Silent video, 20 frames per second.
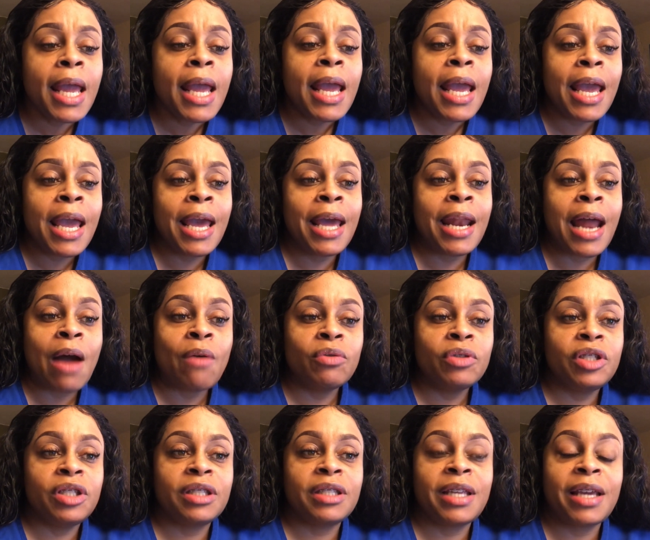And I
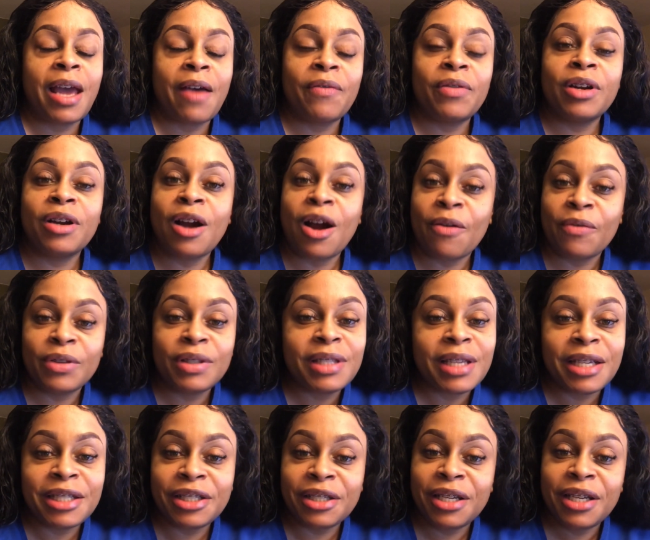was just having a
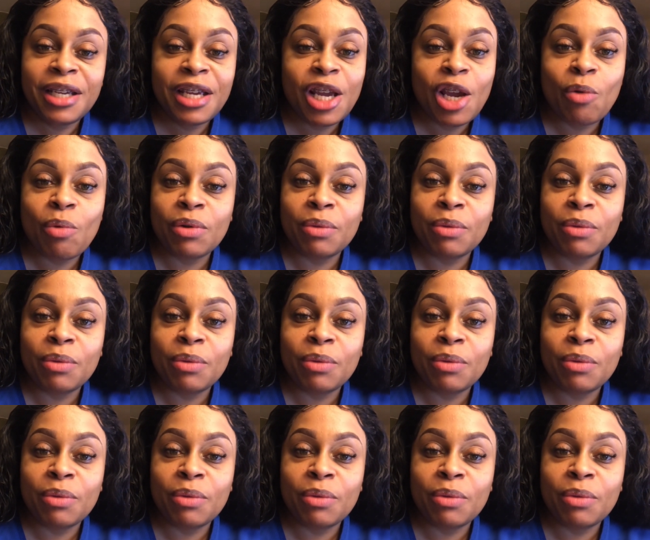conversation again with